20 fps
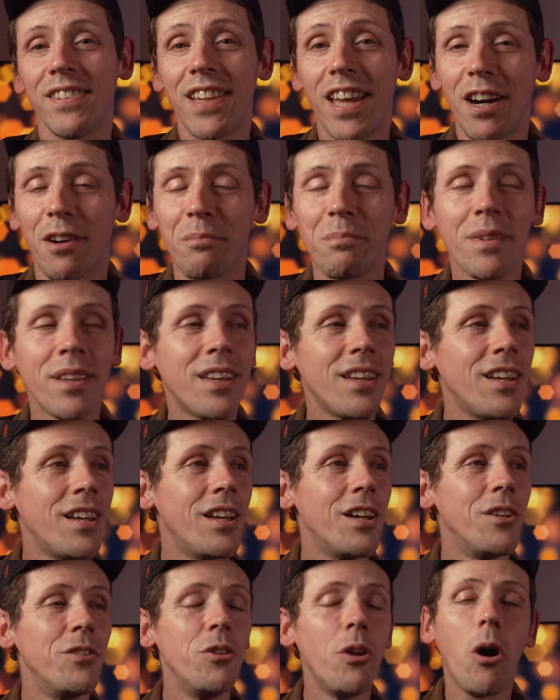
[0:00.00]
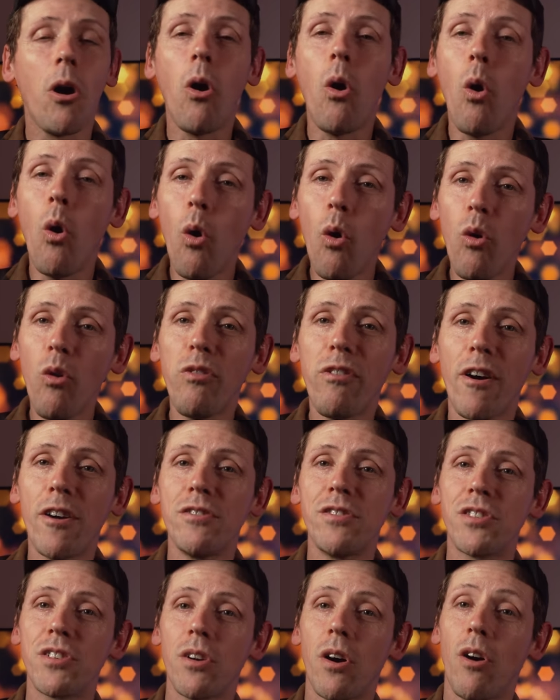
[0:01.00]
Now, not all
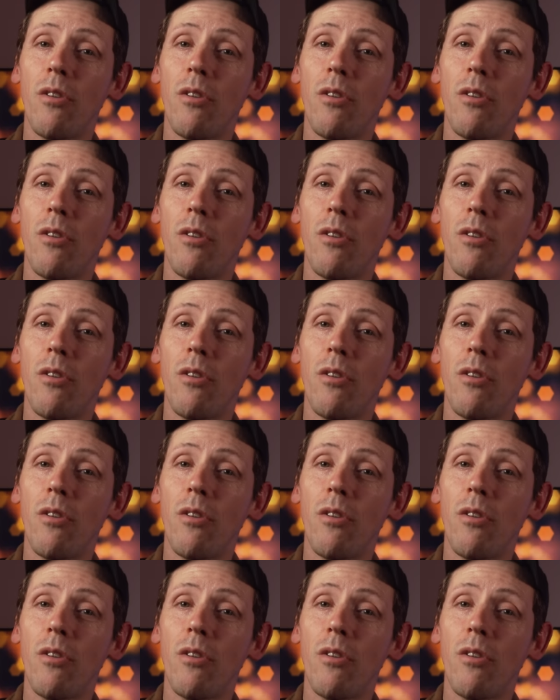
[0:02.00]
phones